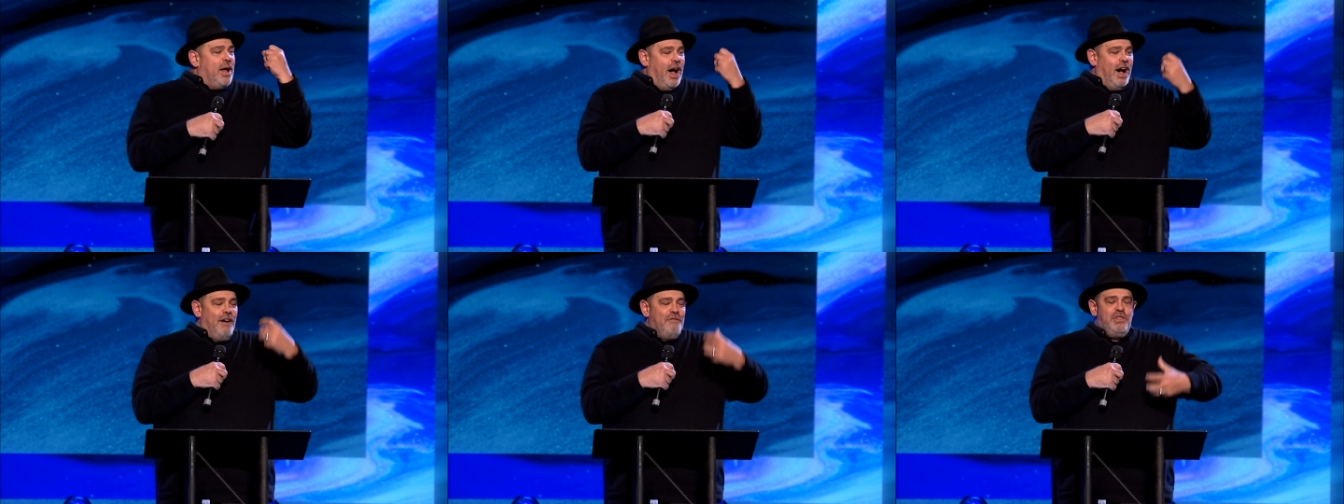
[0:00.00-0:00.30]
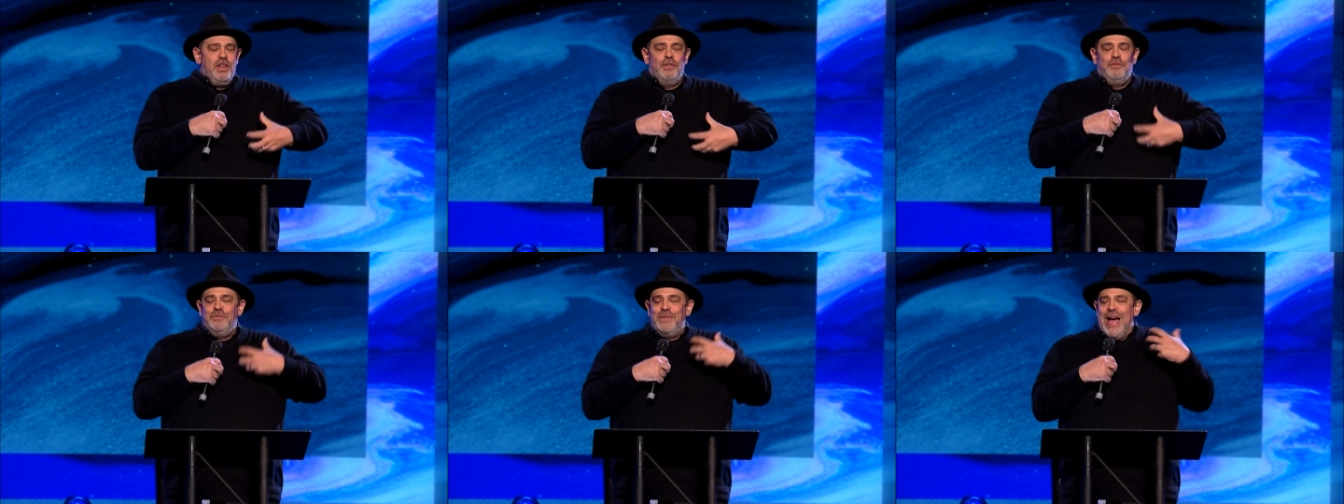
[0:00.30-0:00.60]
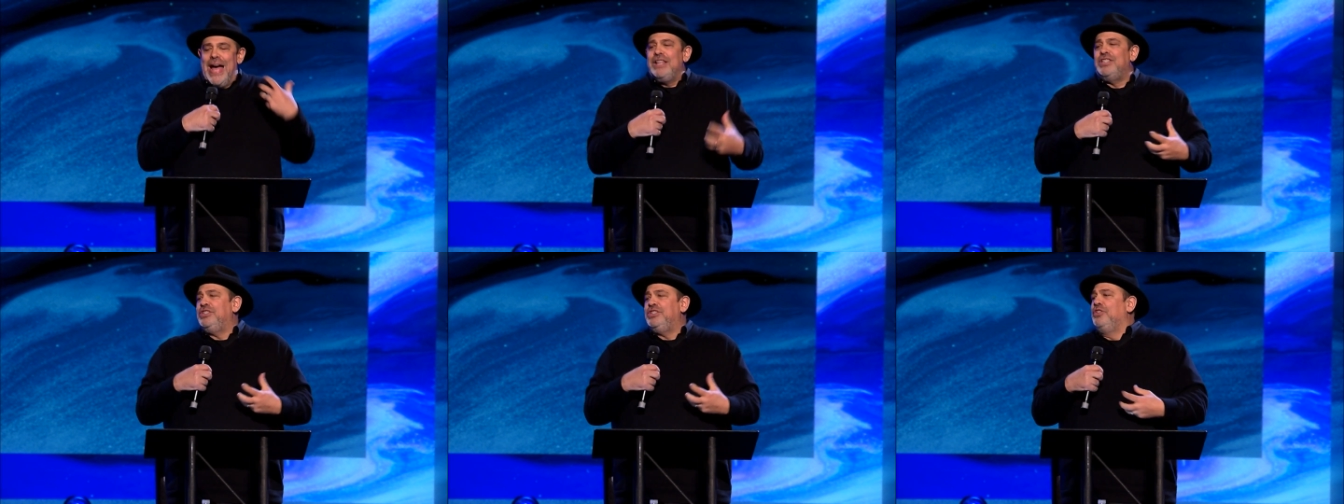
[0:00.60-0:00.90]
of the
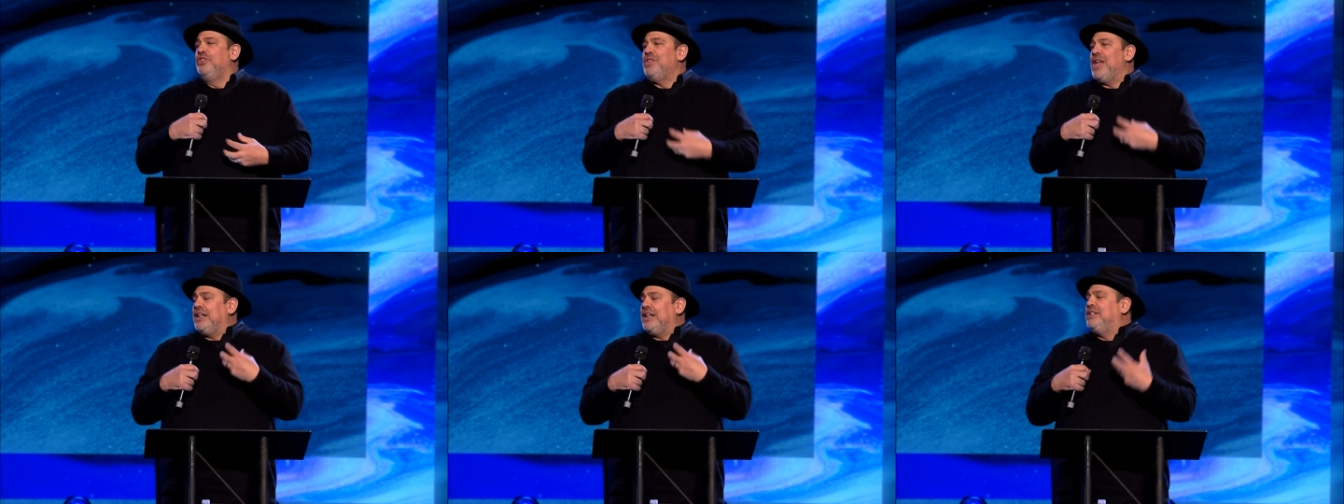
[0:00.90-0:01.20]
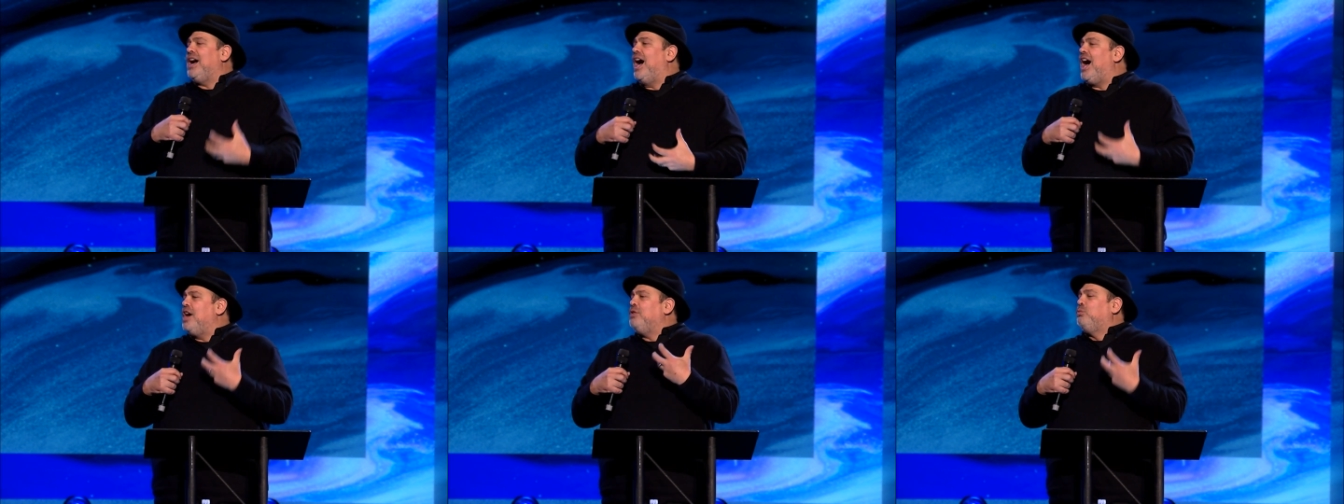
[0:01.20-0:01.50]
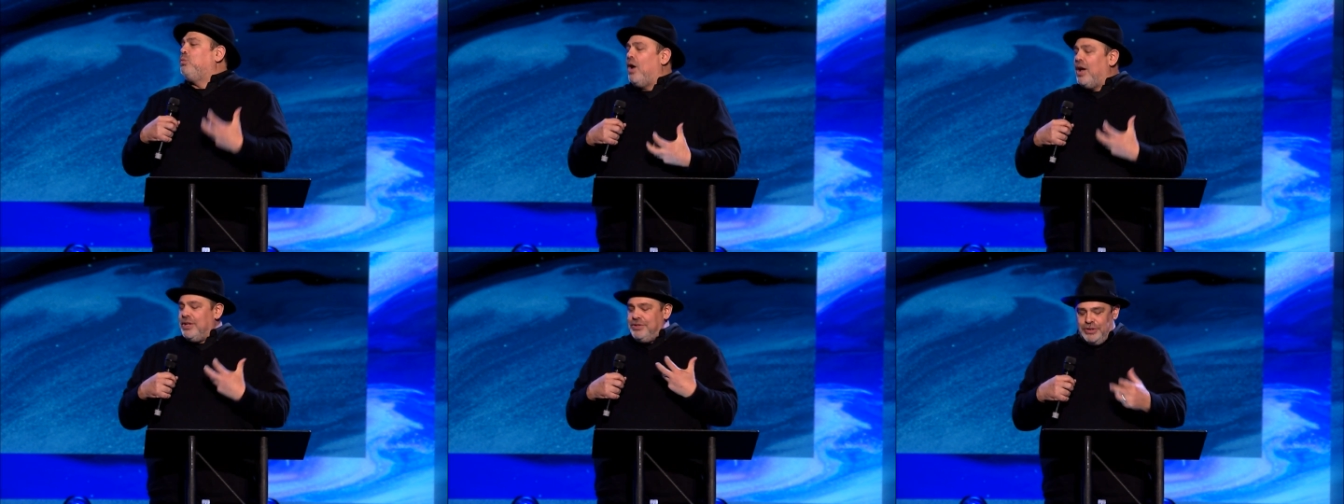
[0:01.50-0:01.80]
vessel that
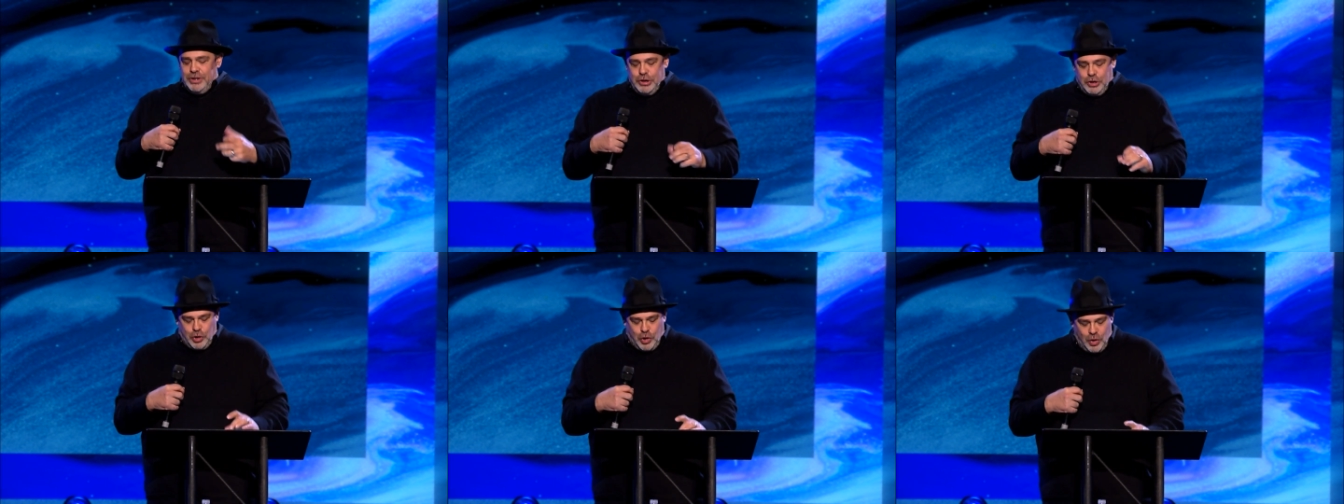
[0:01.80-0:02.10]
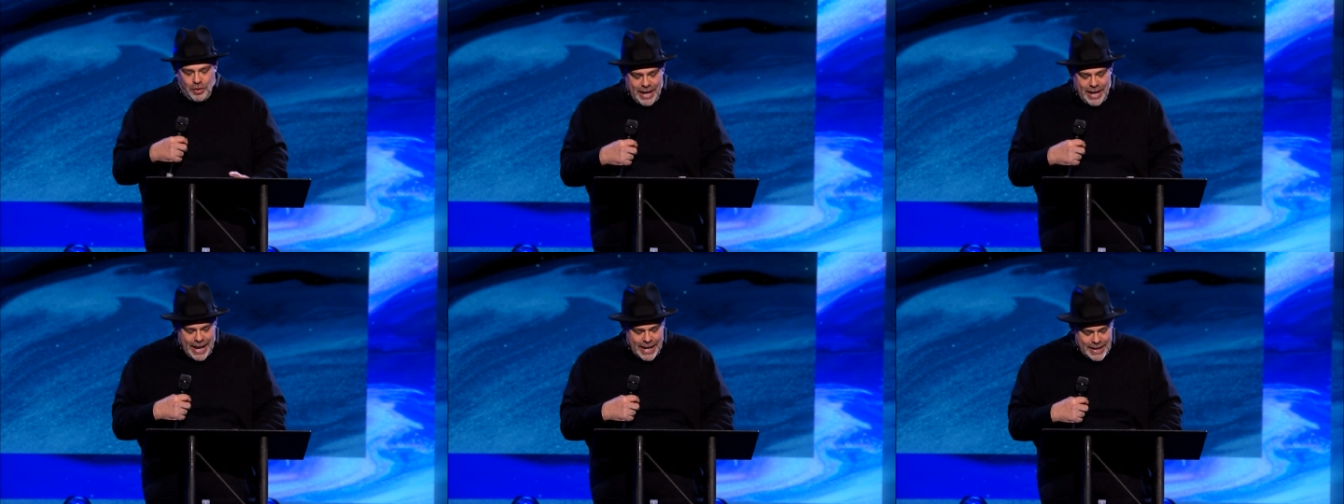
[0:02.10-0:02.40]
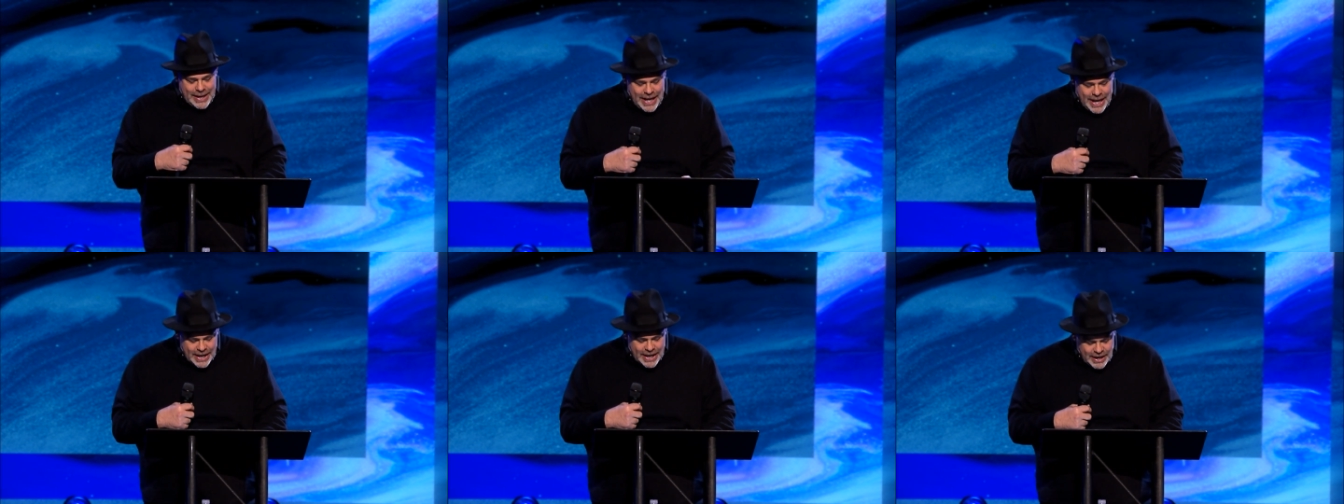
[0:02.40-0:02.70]
God wants to
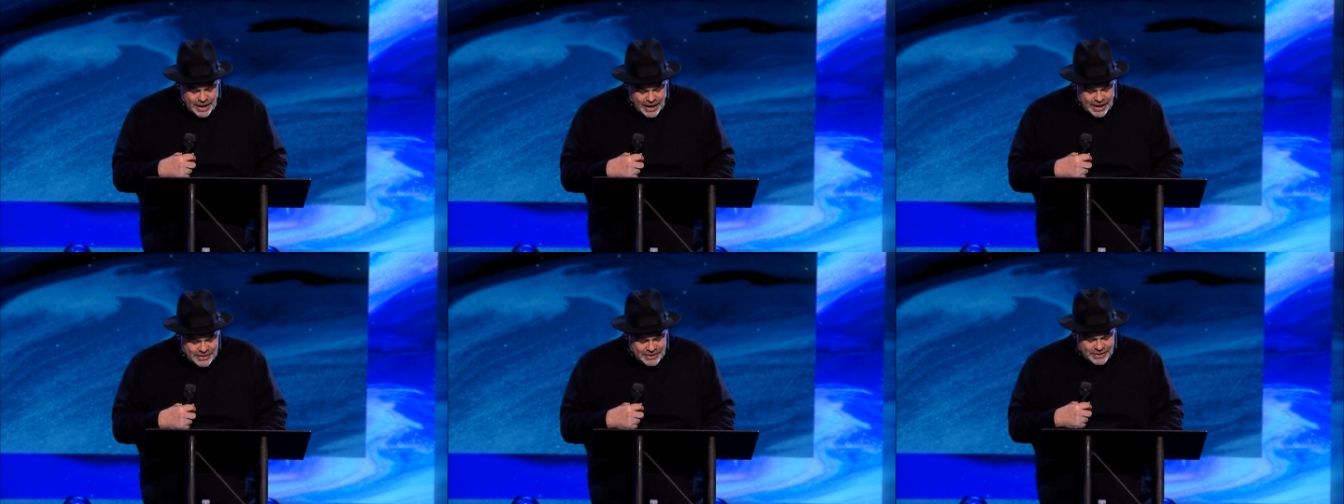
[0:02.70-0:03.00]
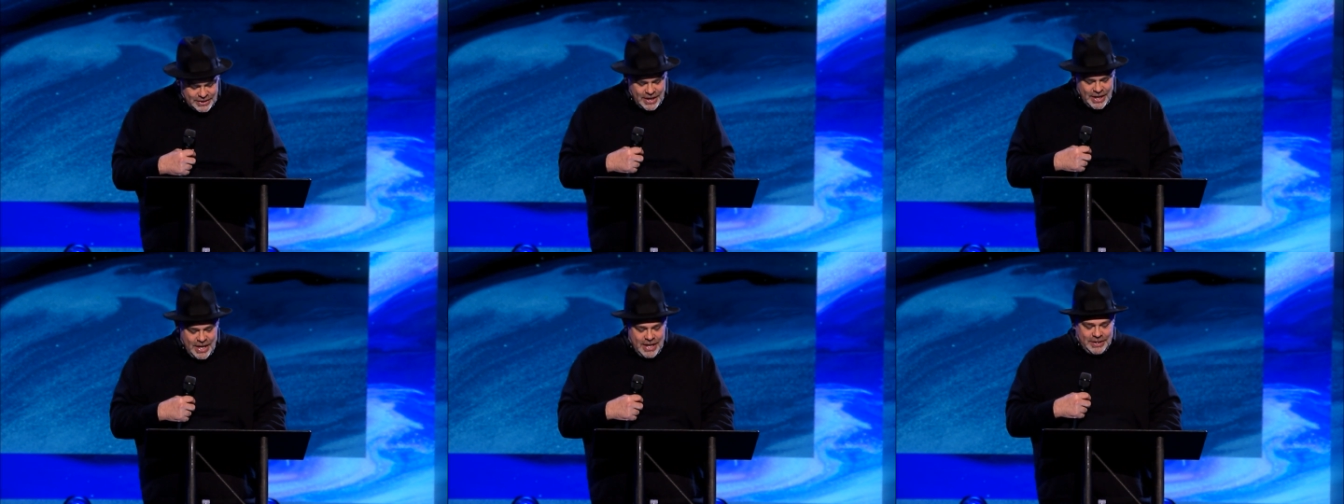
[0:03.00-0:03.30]
create in us